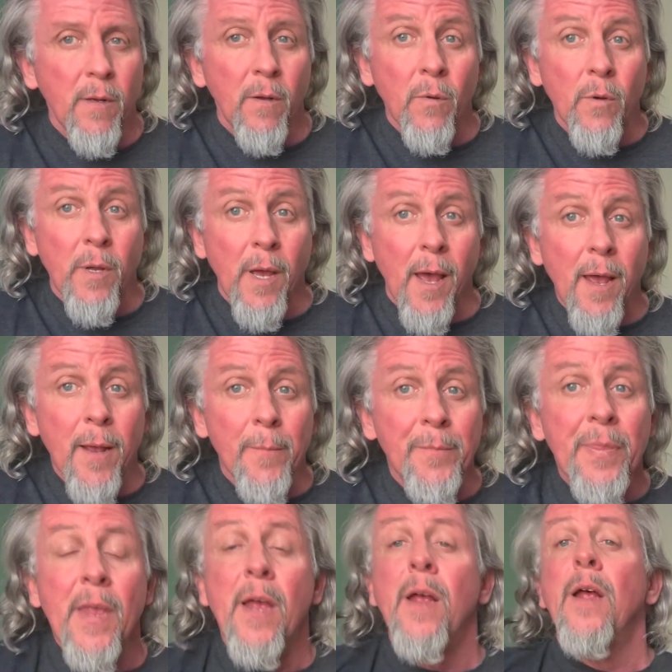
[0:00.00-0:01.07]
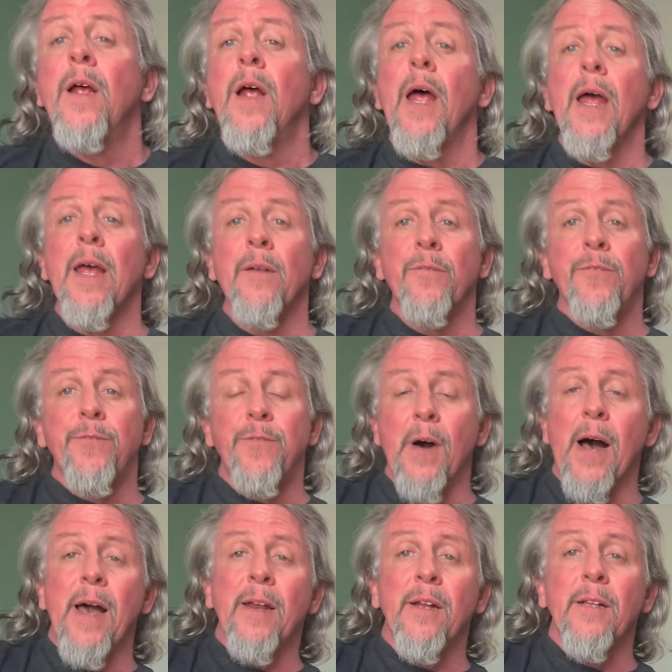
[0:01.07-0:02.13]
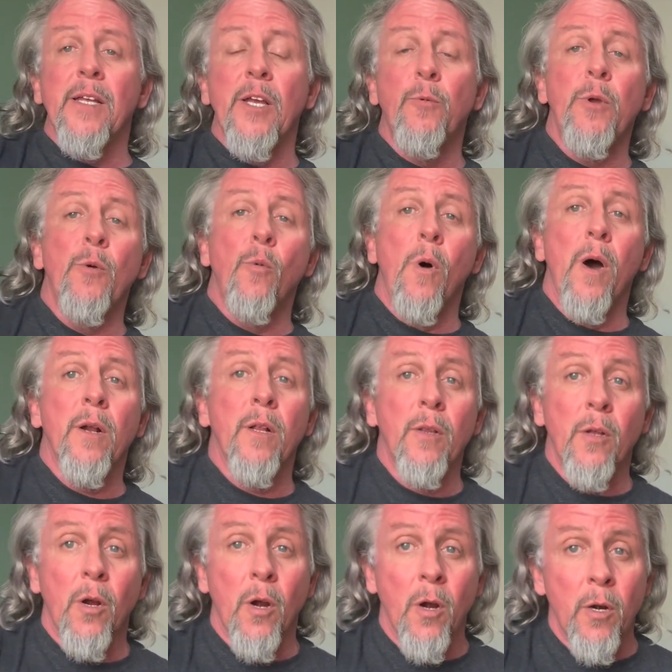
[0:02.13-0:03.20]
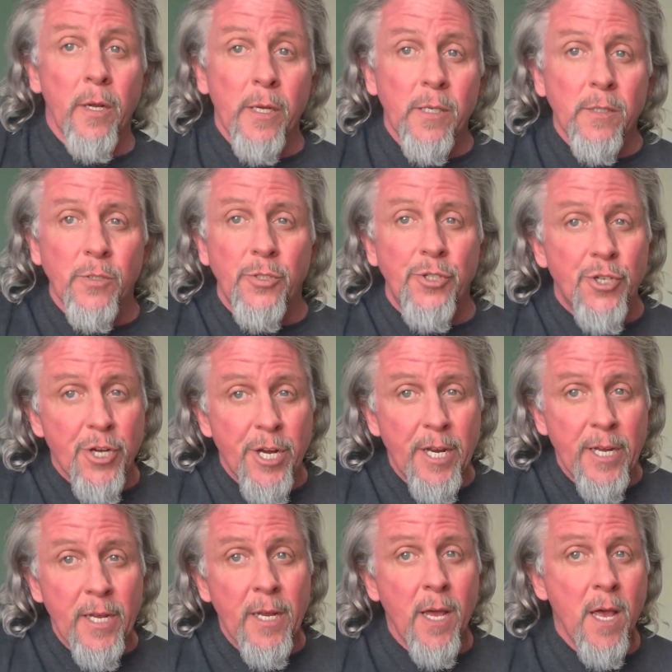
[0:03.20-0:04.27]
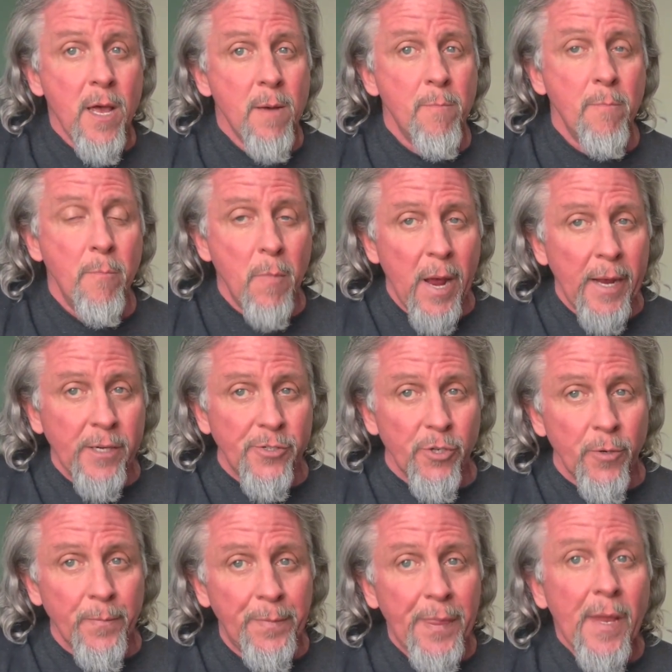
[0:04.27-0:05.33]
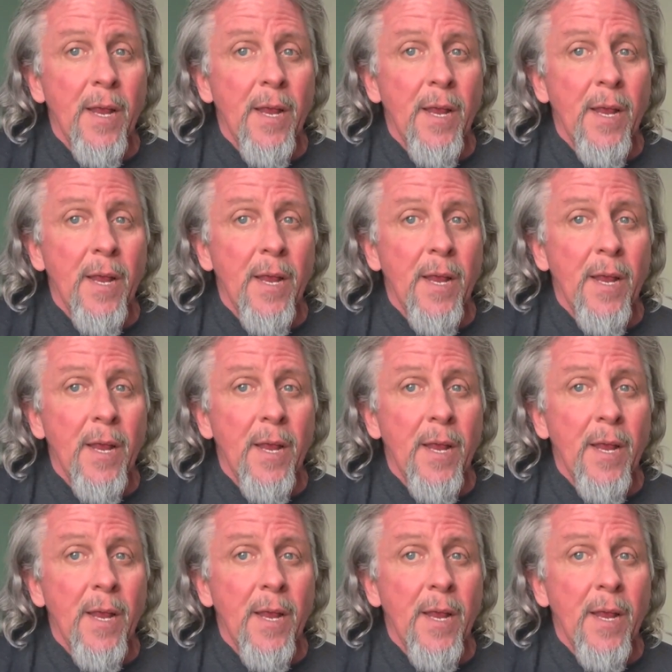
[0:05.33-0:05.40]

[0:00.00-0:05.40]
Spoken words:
Okay. And finally, we want to learn G major.